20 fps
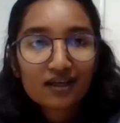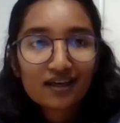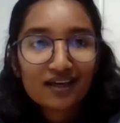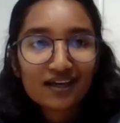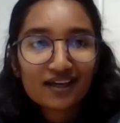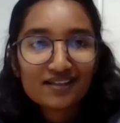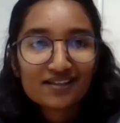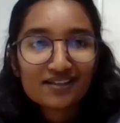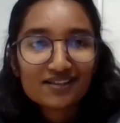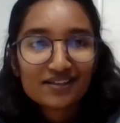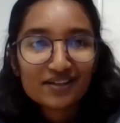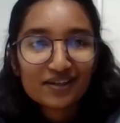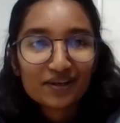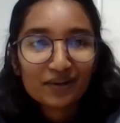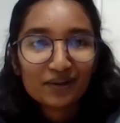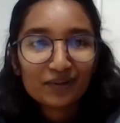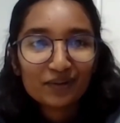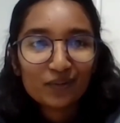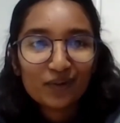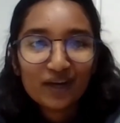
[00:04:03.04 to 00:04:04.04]
And
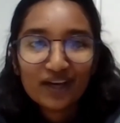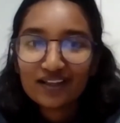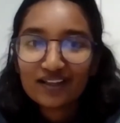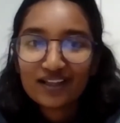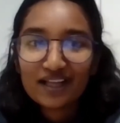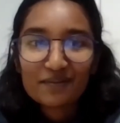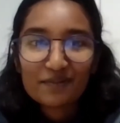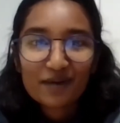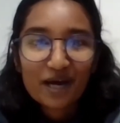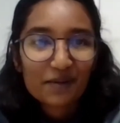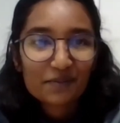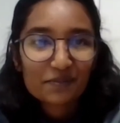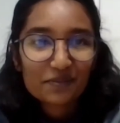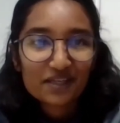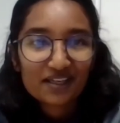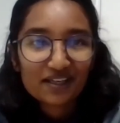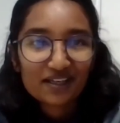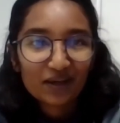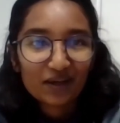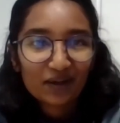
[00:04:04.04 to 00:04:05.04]
uh, well, I'm
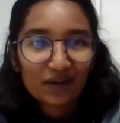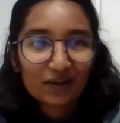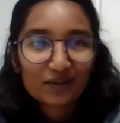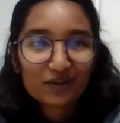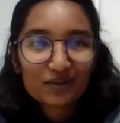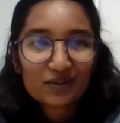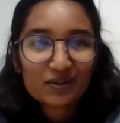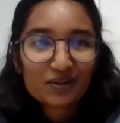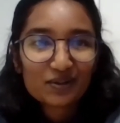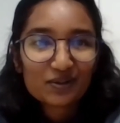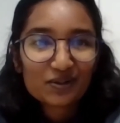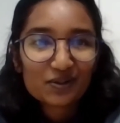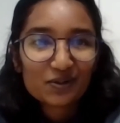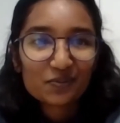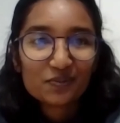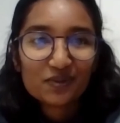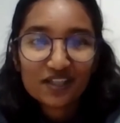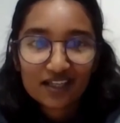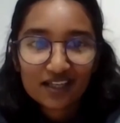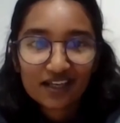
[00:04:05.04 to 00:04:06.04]
happy uh,
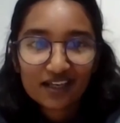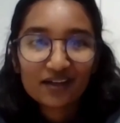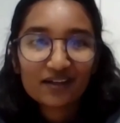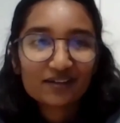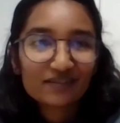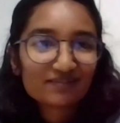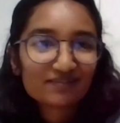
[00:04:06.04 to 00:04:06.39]
to be here.